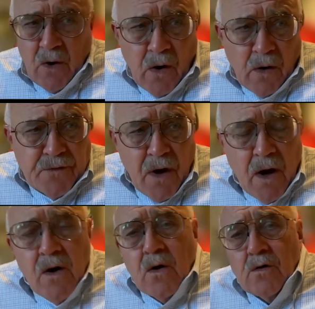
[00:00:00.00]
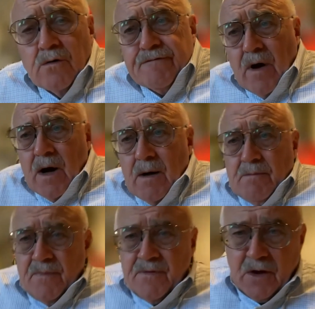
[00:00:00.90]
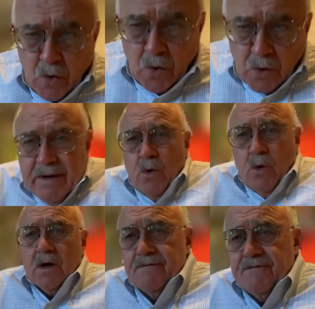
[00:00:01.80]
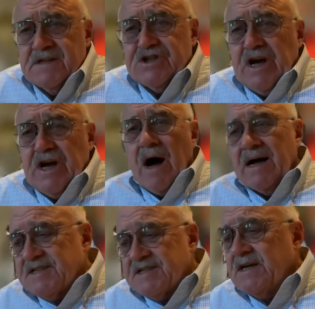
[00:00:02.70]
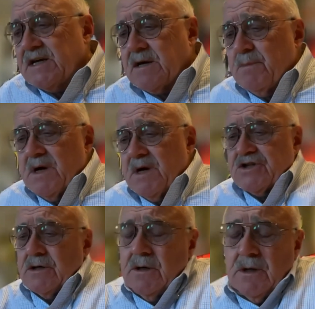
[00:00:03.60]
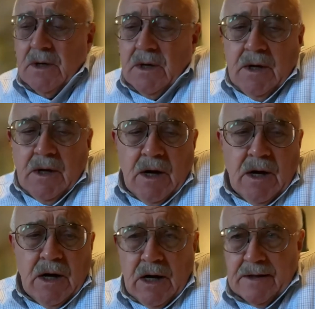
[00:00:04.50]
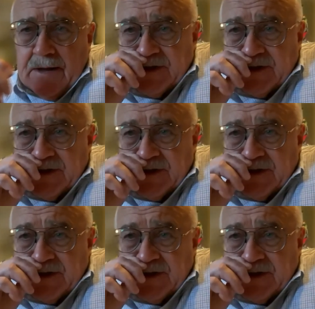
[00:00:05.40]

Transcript: all know from the early work of the Generosity Commission, that